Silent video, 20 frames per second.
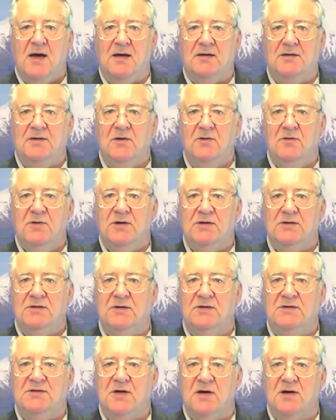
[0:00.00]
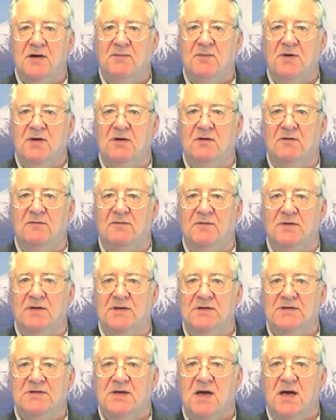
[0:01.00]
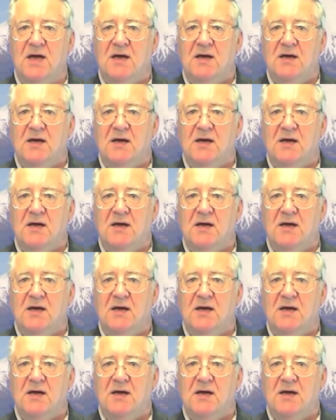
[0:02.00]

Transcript: and look at the timing of this